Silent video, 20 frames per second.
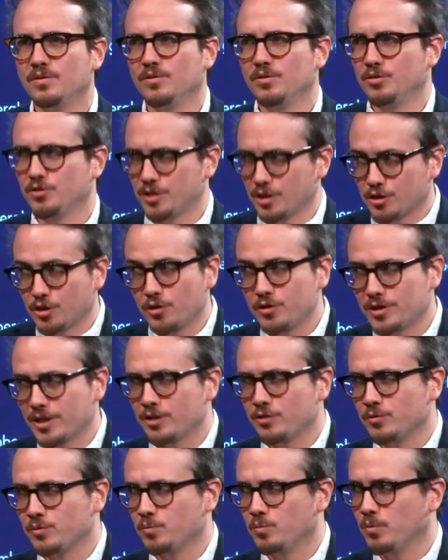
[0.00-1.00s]
You said so. You said
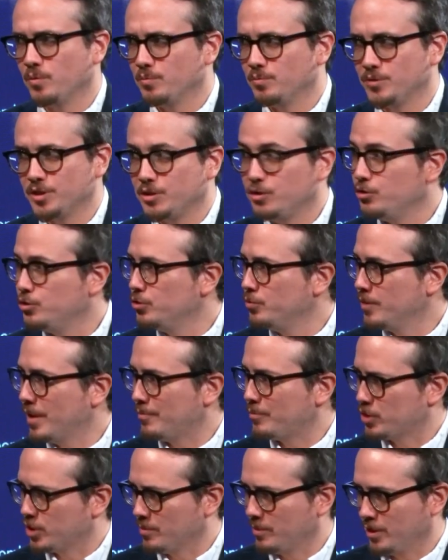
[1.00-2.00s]
you did you do then
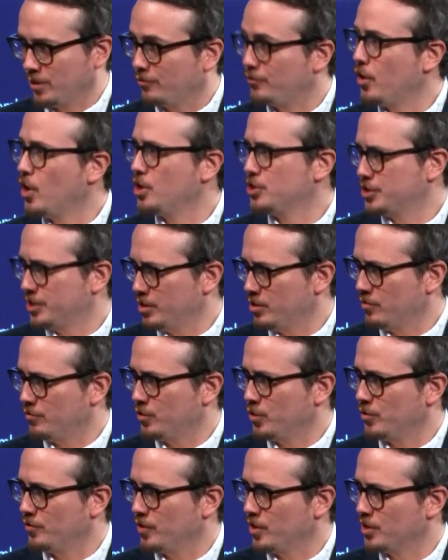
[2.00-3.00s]
um, presumably the first year of
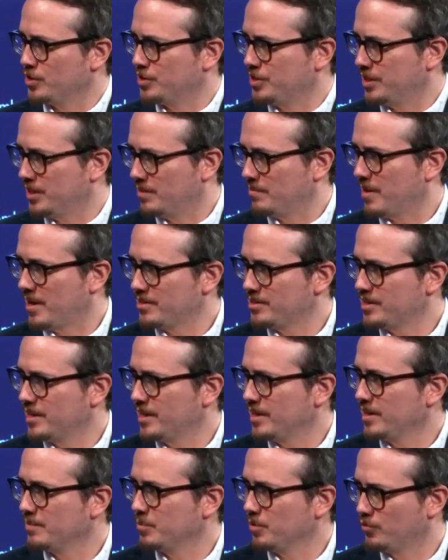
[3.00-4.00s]
university in
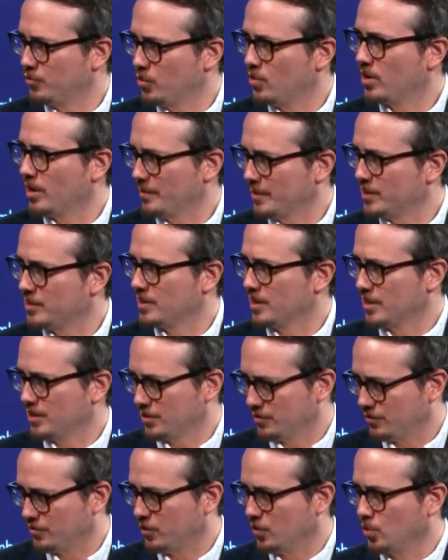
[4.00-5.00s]
Marseille before coming to
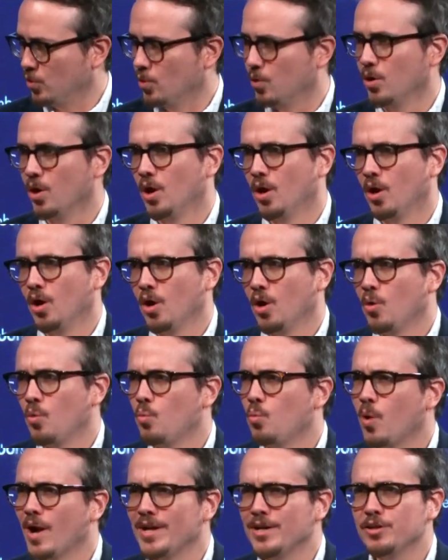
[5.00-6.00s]
London for law.
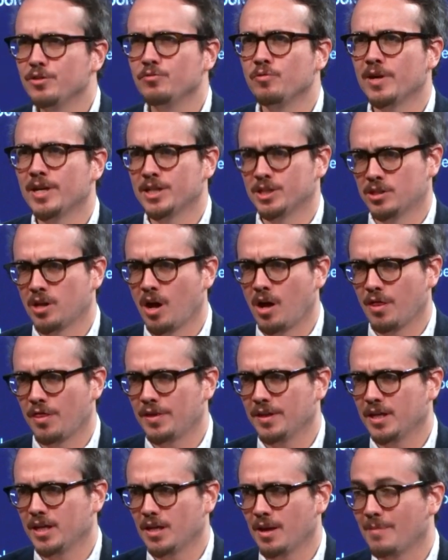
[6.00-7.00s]
When do you really start
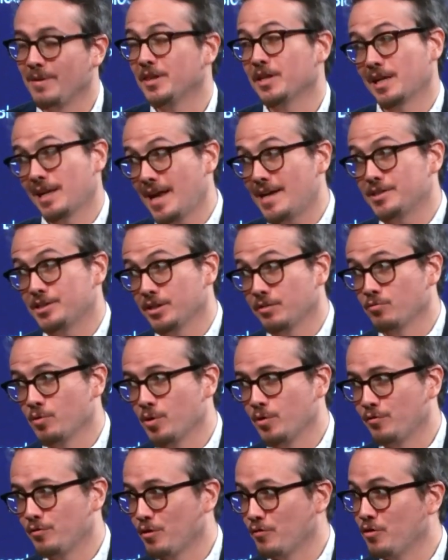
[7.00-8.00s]
thinking? I mean, the classic
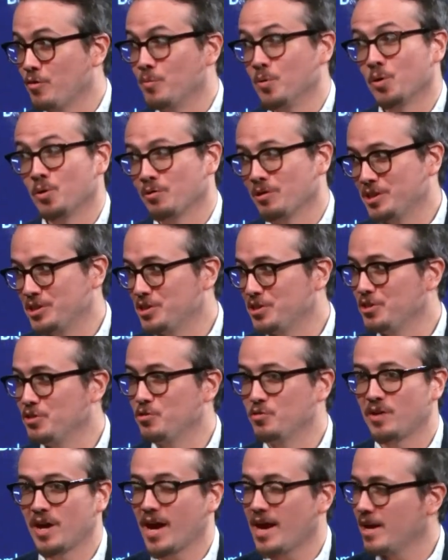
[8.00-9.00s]
route for a footballer, at least in the
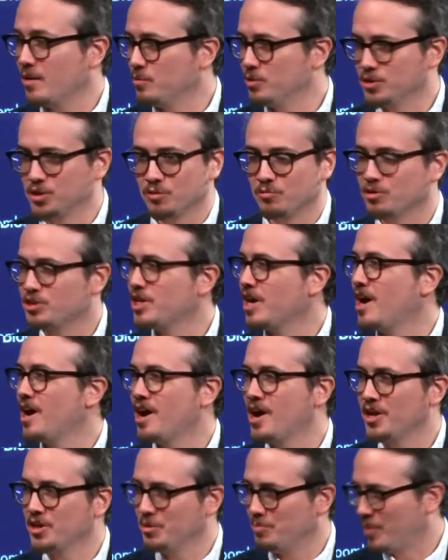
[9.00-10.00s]
UK, was you
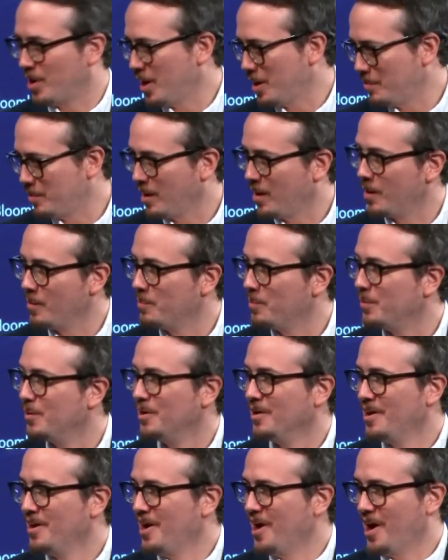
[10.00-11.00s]
retire, you buy a pub.
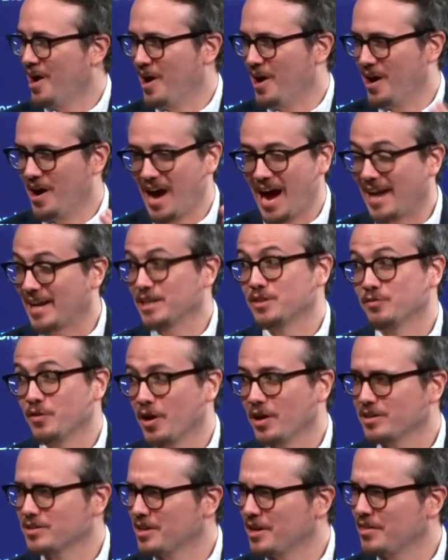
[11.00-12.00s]
Uh, Alex
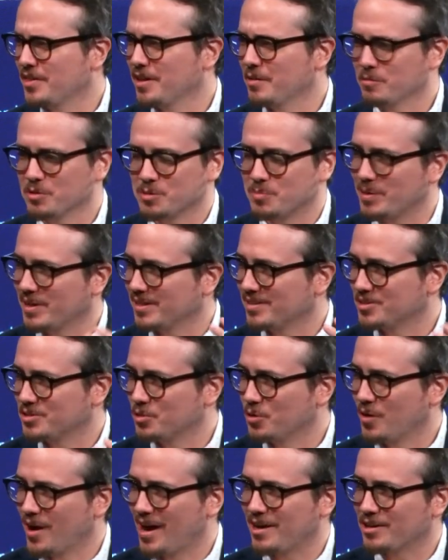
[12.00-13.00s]
Ferguson, I think, was being
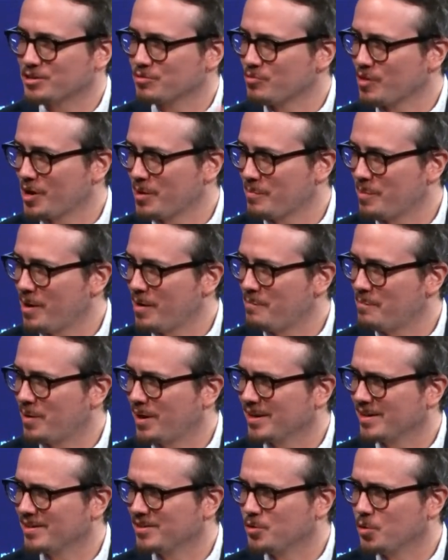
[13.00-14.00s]
taught how to run a pub
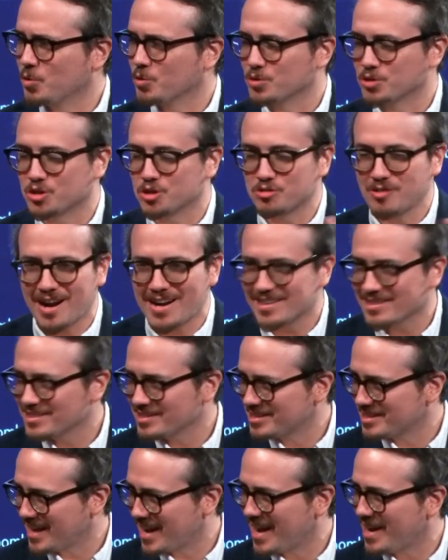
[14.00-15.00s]
by Gordon
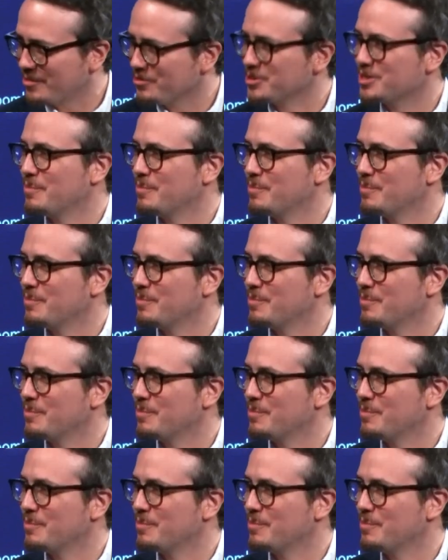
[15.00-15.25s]
Strachan's dad or